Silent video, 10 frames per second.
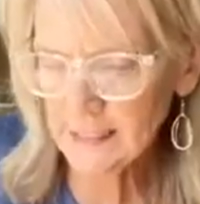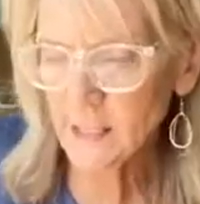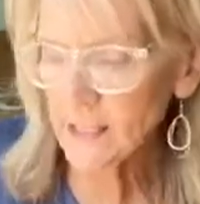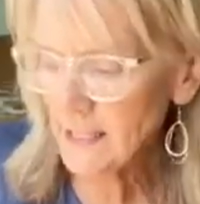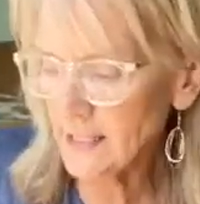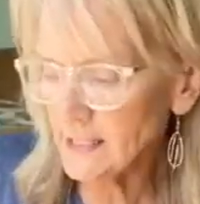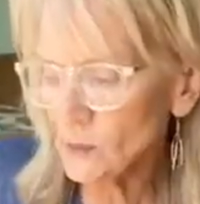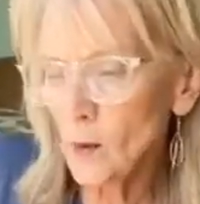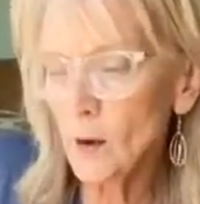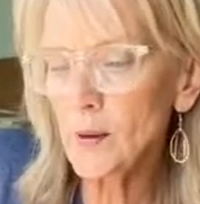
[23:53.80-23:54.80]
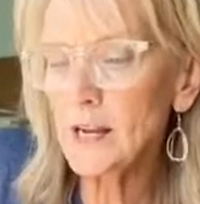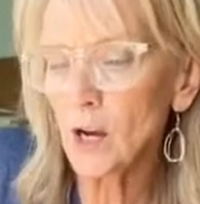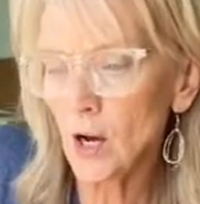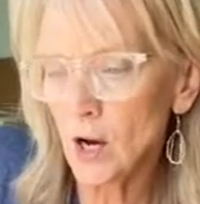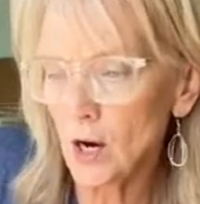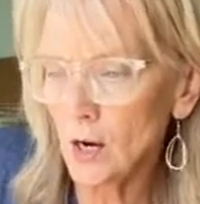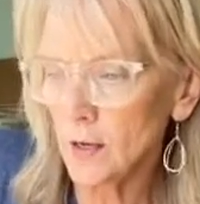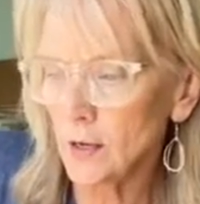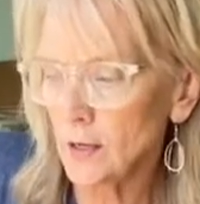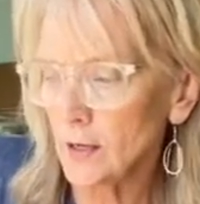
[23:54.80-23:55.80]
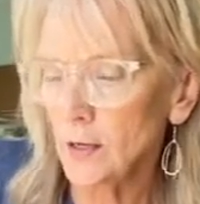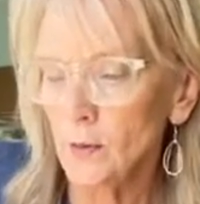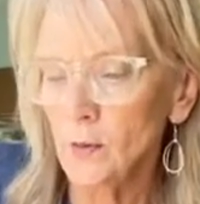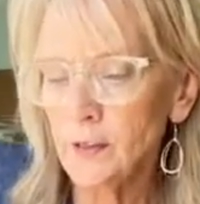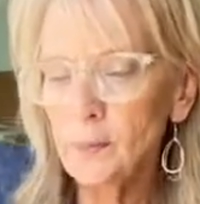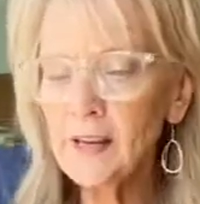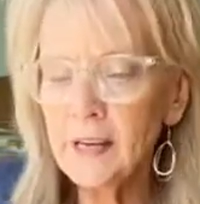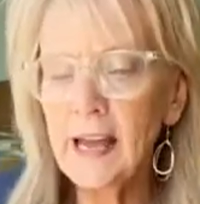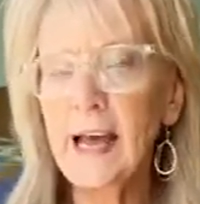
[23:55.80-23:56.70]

so here's where we are with the big